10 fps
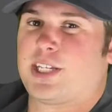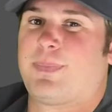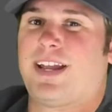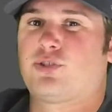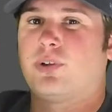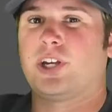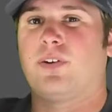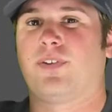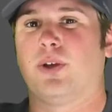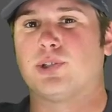nice pants, really
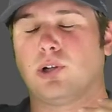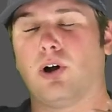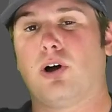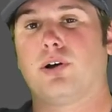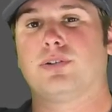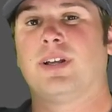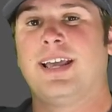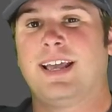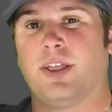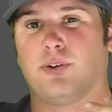good for those long,
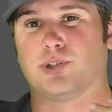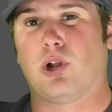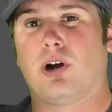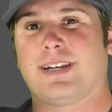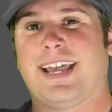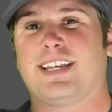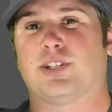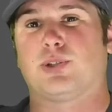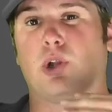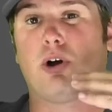those long days,
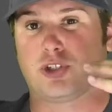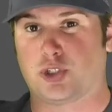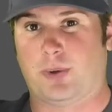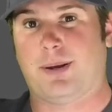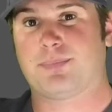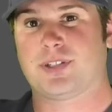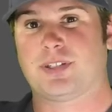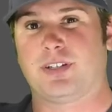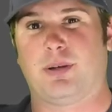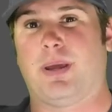those long
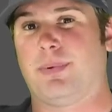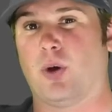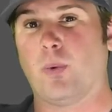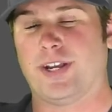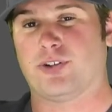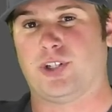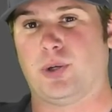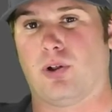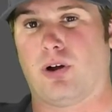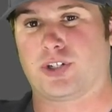trips, you know, maybe a week or
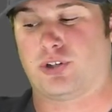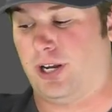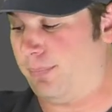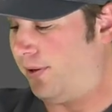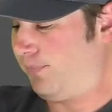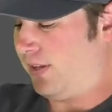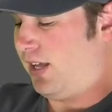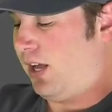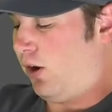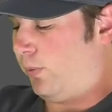two long trip.
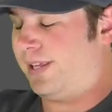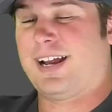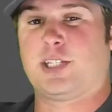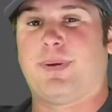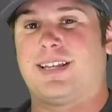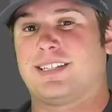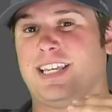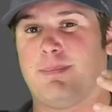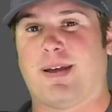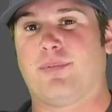Really nice pants to
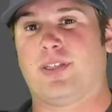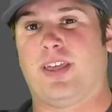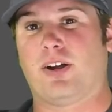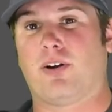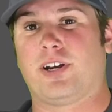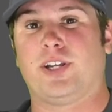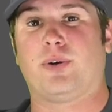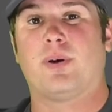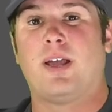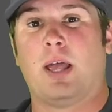keep everything on
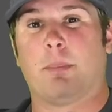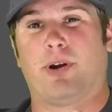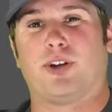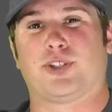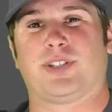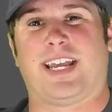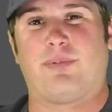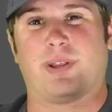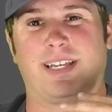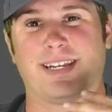you, but also
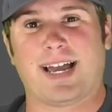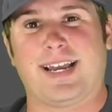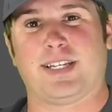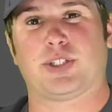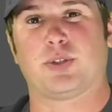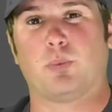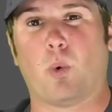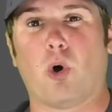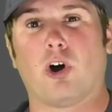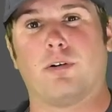stay really nice,
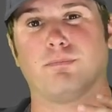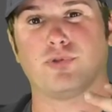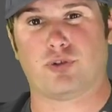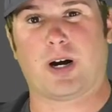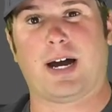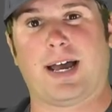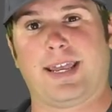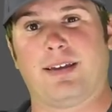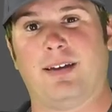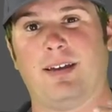warm,
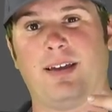dry,